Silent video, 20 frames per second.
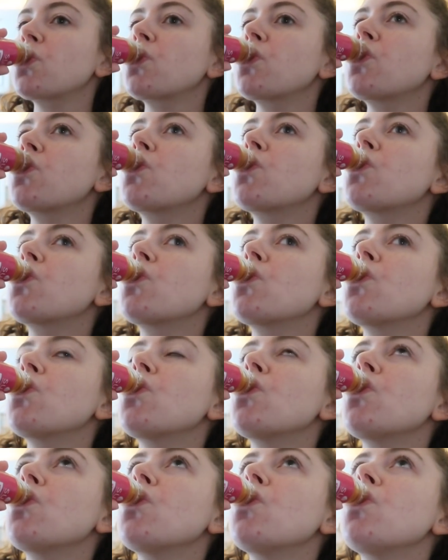
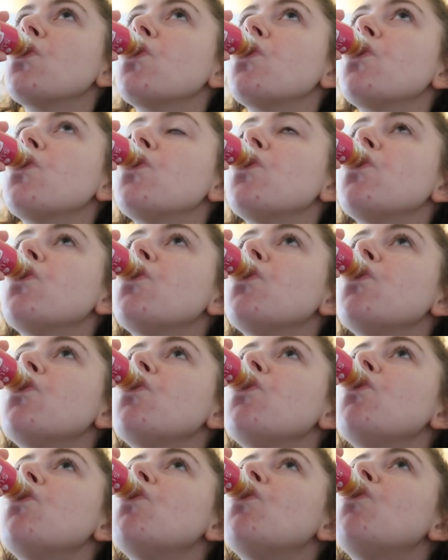
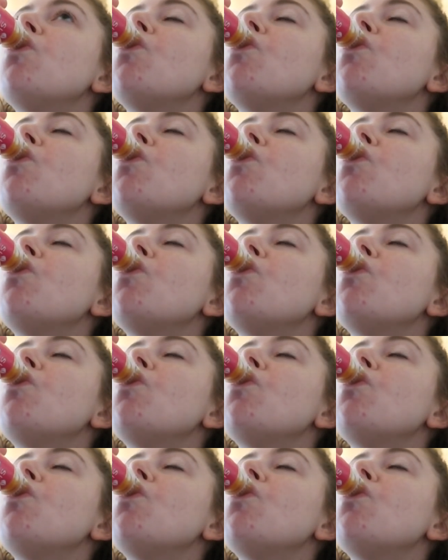No one is speaking in this clip.